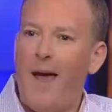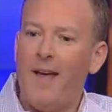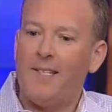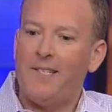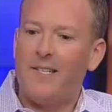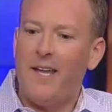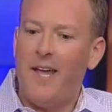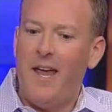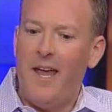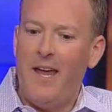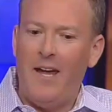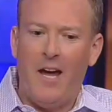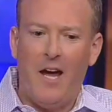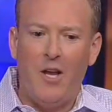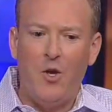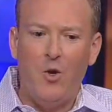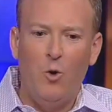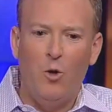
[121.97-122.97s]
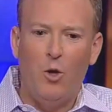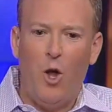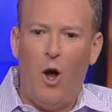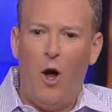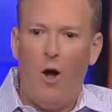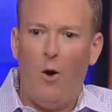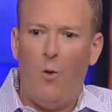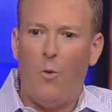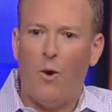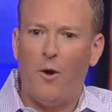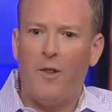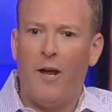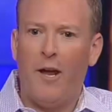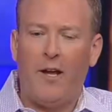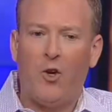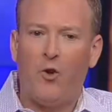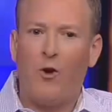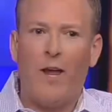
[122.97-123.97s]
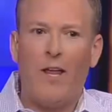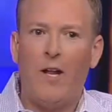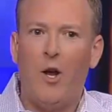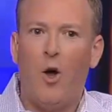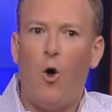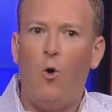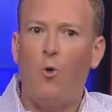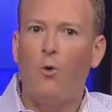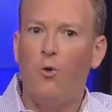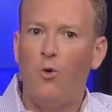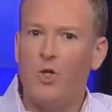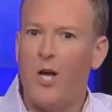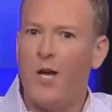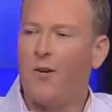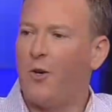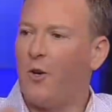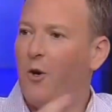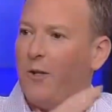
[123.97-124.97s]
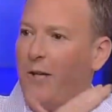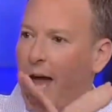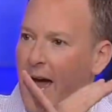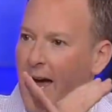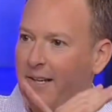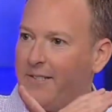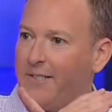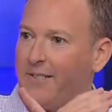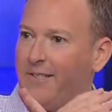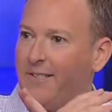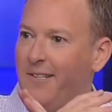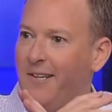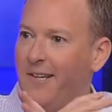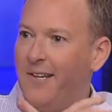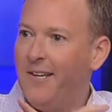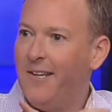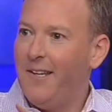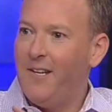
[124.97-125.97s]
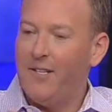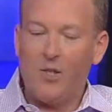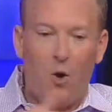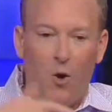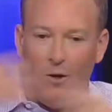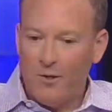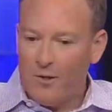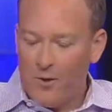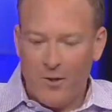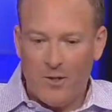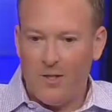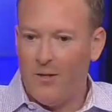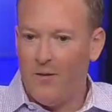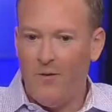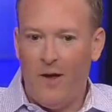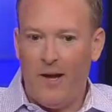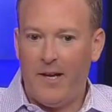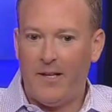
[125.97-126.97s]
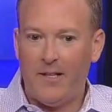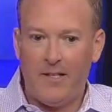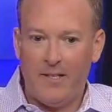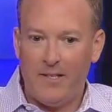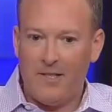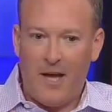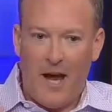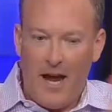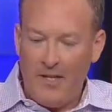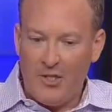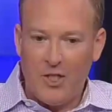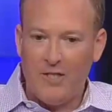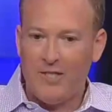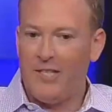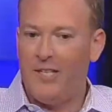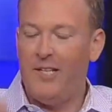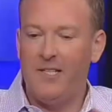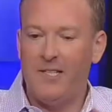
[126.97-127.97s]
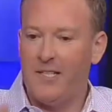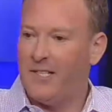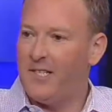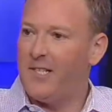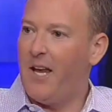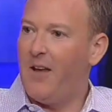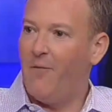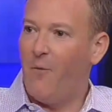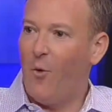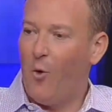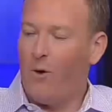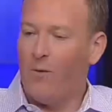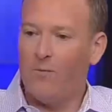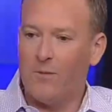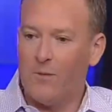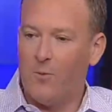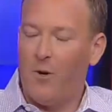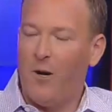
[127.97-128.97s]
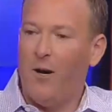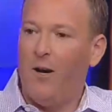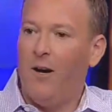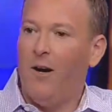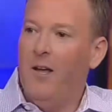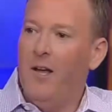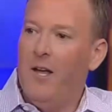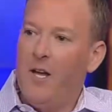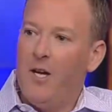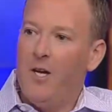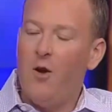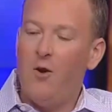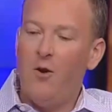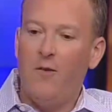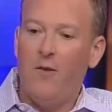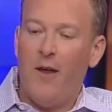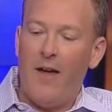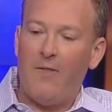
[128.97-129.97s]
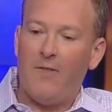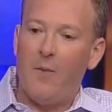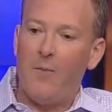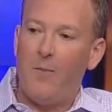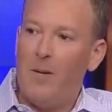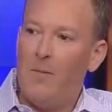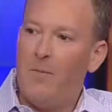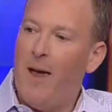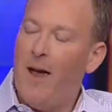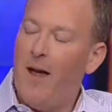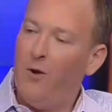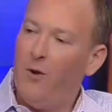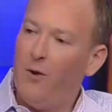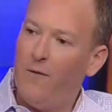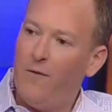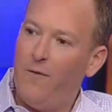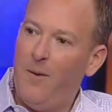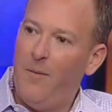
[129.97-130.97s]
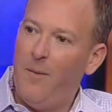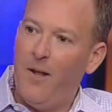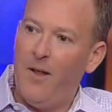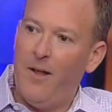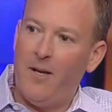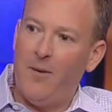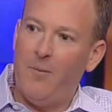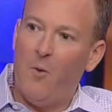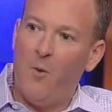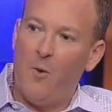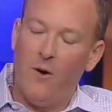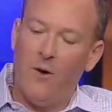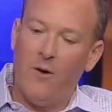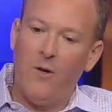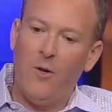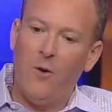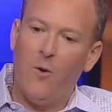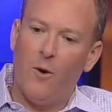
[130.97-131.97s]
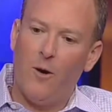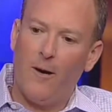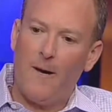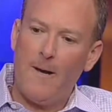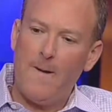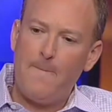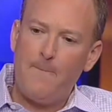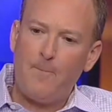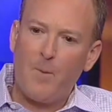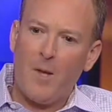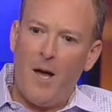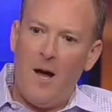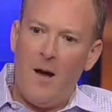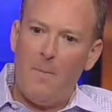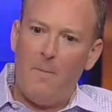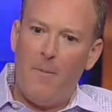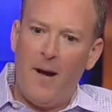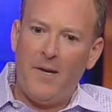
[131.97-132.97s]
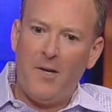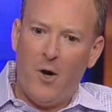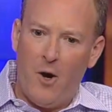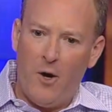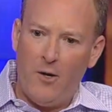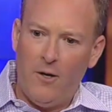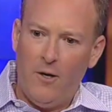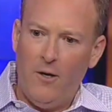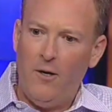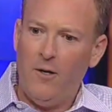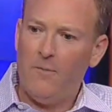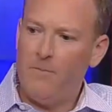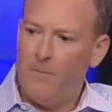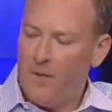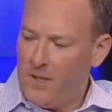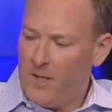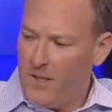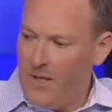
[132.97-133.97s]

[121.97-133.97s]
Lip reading: ...just passed a new law where they created a whole new gender called X. Mm-hmm. There's all sorts of, like, agencies and state forms where you don't even have to be male or female anymore in New York. Mm-hmm. My daughter...